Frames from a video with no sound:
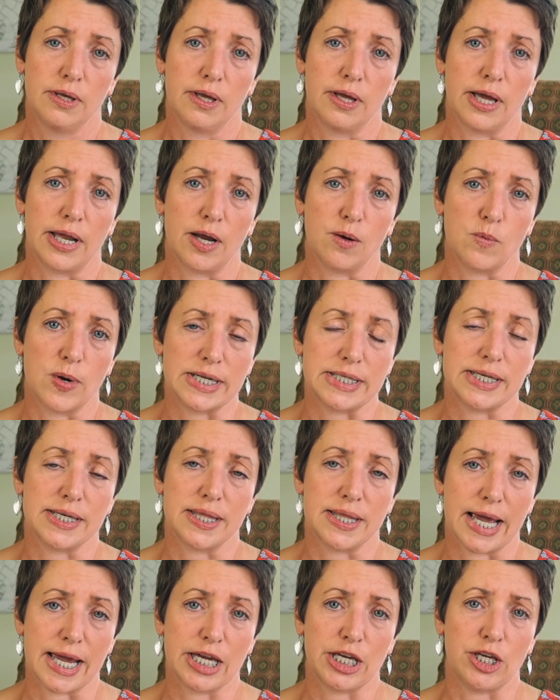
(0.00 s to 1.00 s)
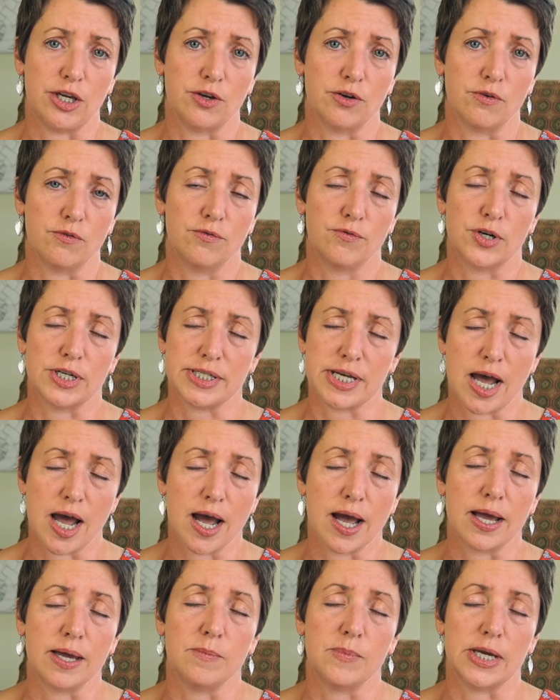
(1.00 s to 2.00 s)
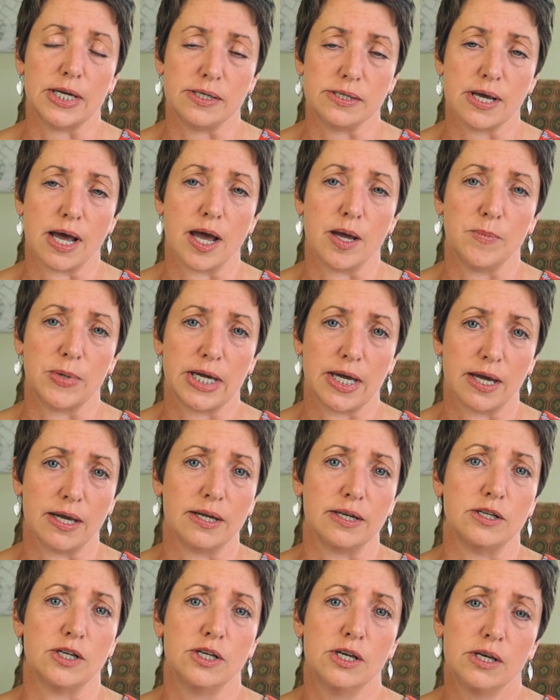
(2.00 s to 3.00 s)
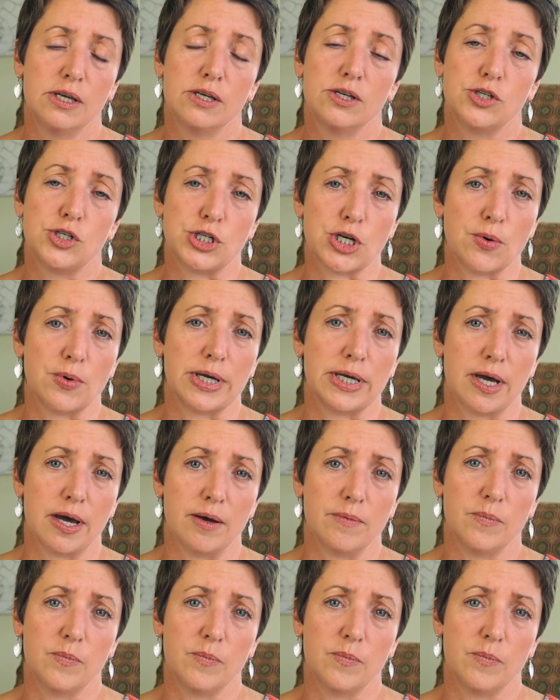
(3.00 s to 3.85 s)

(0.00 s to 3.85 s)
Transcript: and I want to thank you for time and time again showing up